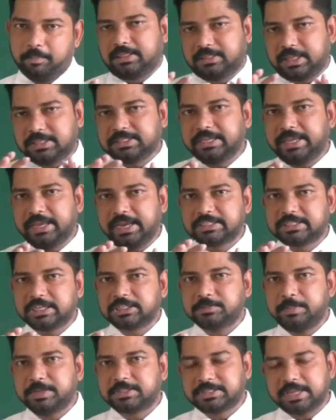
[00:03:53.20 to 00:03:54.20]
Such a
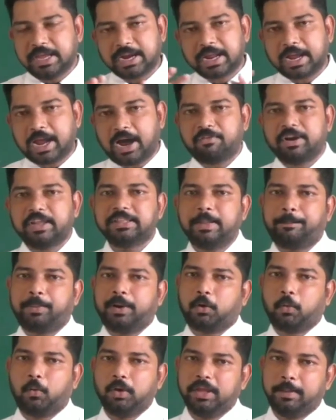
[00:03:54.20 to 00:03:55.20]
gaseous mixture covering the
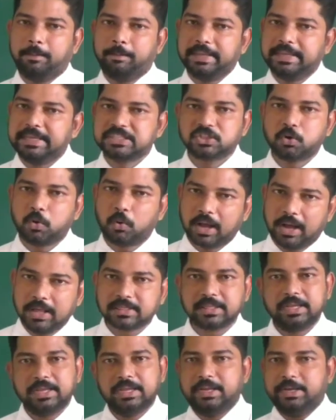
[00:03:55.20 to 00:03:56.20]
petroleum is known
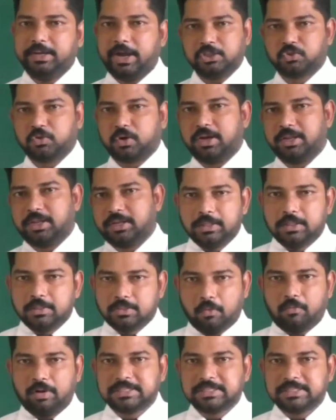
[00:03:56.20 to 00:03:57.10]
as natural gas.